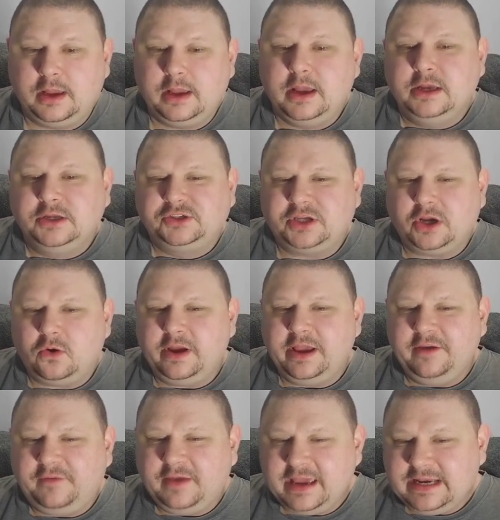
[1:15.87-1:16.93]
So
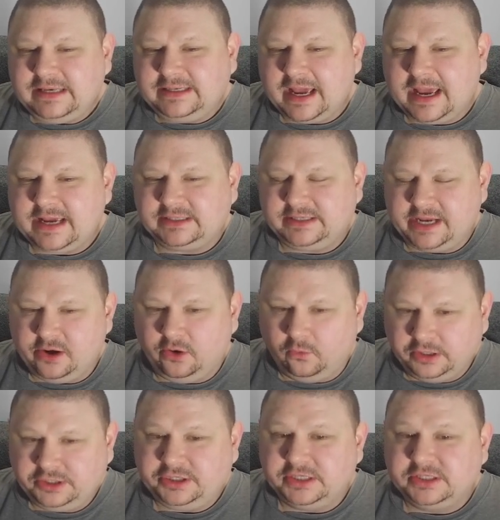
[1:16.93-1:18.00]
if he takes here,
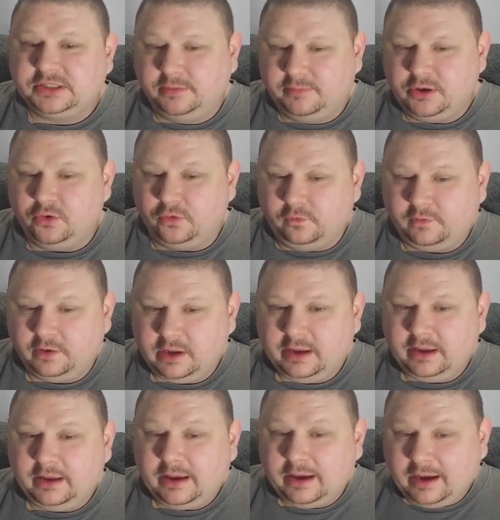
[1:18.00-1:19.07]
which is the move,
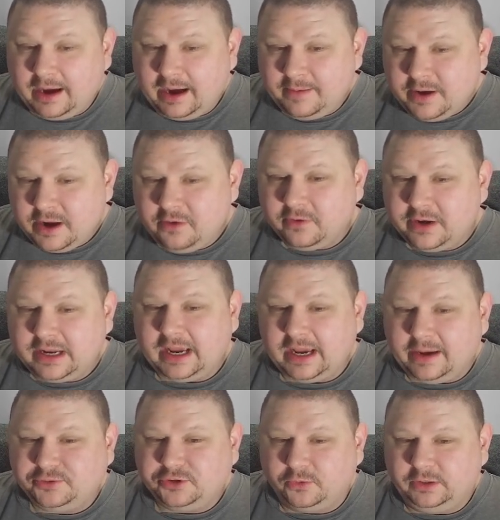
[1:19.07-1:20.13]
I'm going to
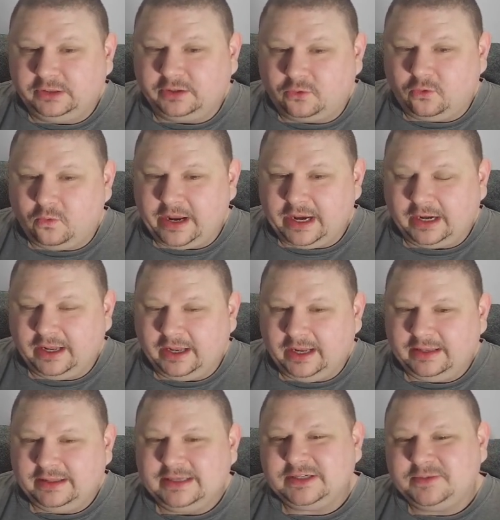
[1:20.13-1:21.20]
recapture with the queen. And
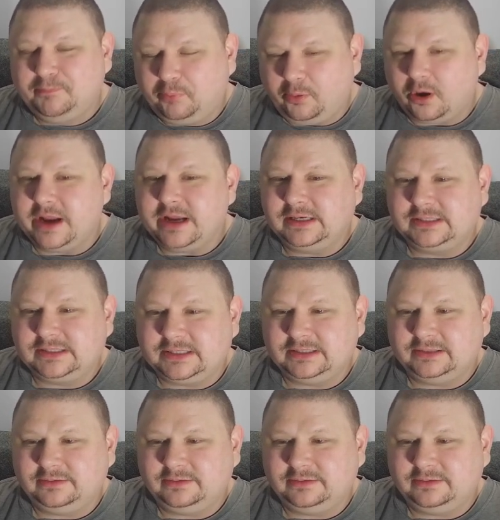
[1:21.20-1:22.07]
this breaks...